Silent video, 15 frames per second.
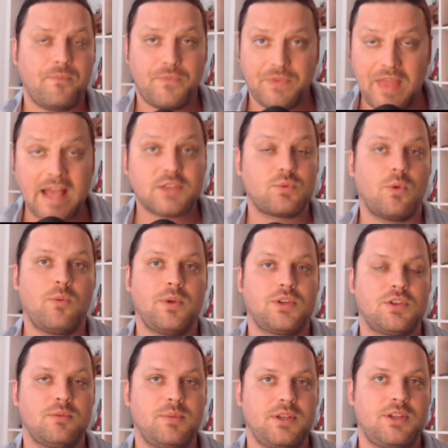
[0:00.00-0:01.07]
That's what we
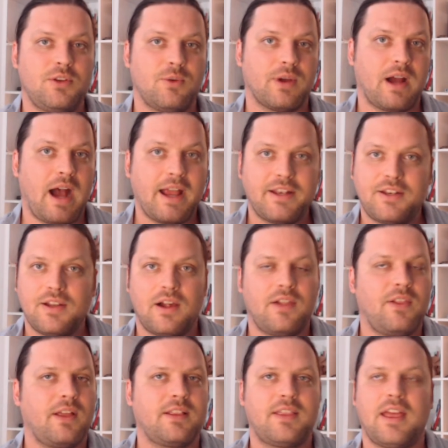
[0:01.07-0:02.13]
should be doing.
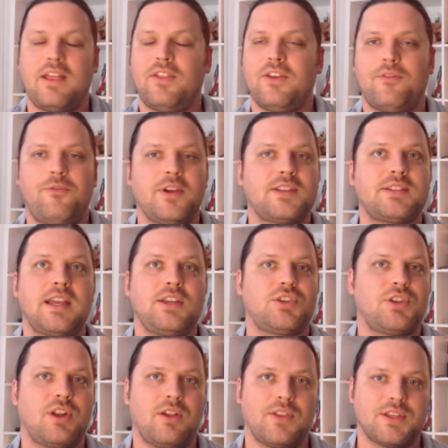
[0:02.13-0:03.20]
Like that. The
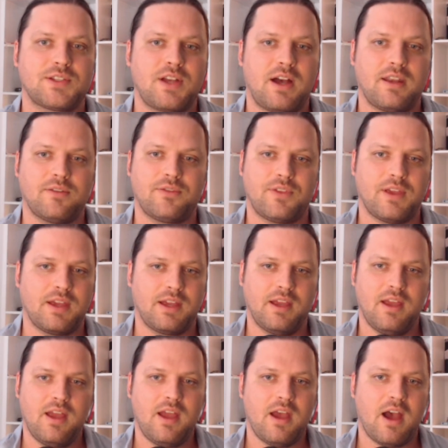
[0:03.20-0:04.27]
fixation on this kind of thing,
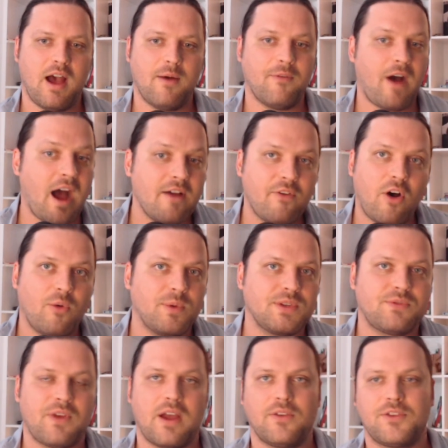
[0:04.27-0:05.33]
I've always
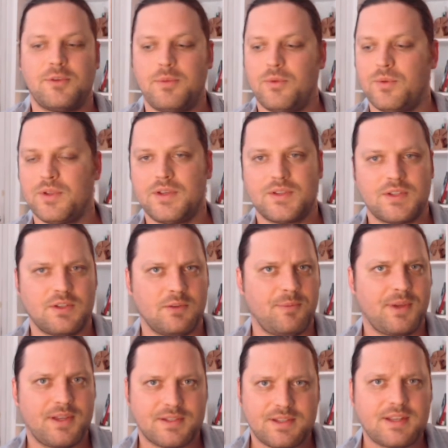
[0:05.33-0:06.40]
found to be really silly,
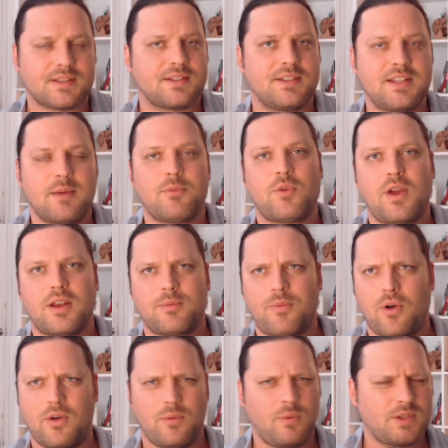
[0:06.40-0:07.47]
because yes, the Democratic
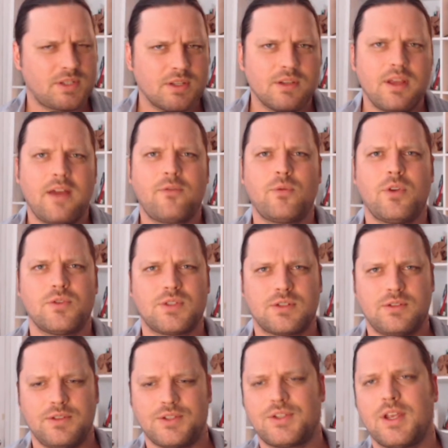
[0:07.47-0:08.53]
Party, everyone knows the
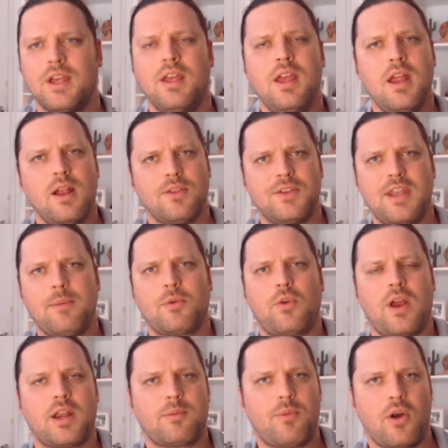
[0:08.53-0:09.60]
cliche, the
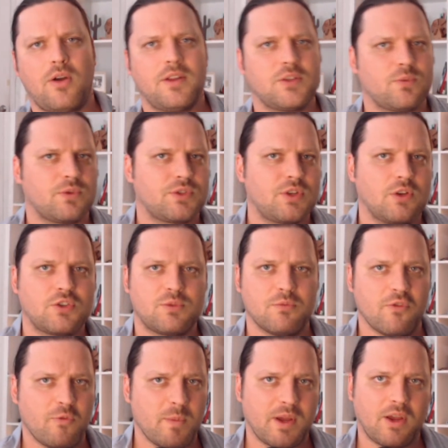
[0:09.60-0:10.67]
Democratic Party is where social
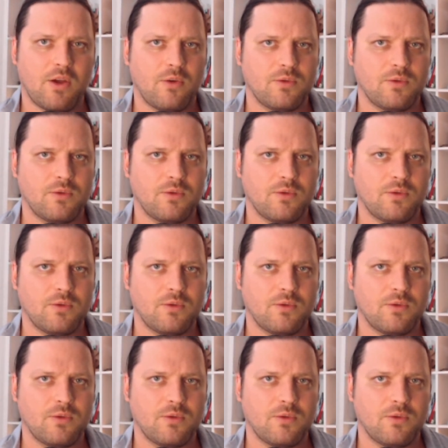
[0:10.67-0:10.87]
movement